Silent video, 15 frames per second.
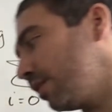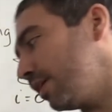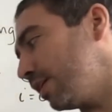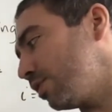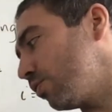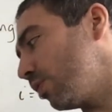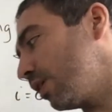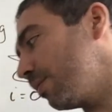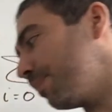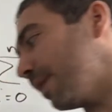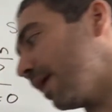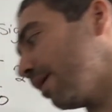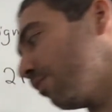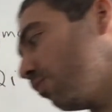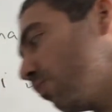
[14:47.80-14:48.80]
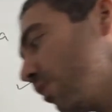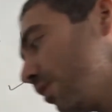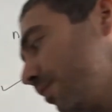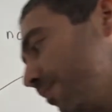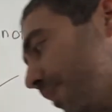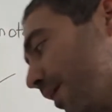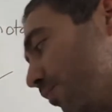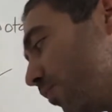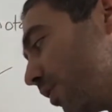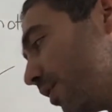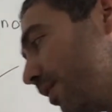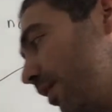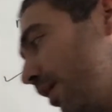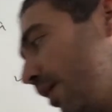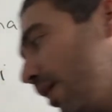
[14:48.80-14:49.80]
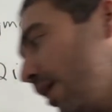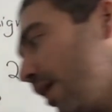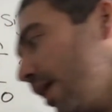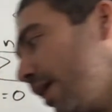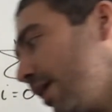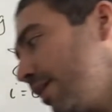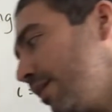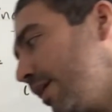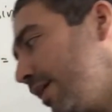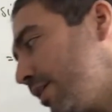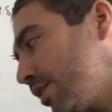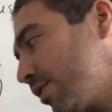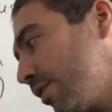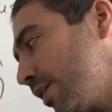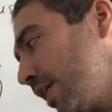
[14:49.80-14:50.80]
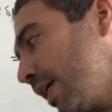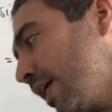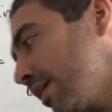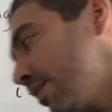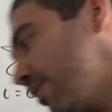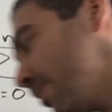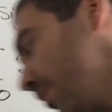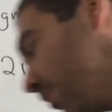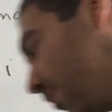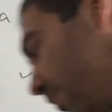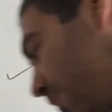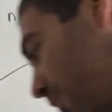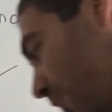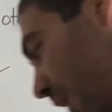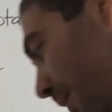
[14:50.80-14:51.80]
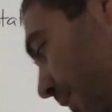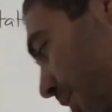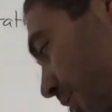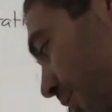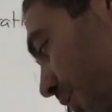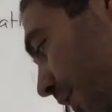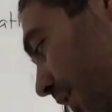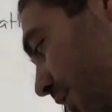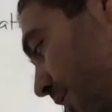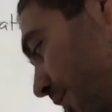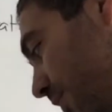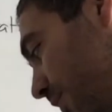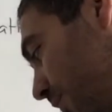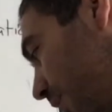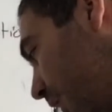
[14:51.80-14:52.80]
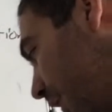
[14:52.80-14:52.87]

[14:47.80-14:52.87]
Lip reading: It's going up by 1, and it's starting at 0. So I'm going to start at 0, and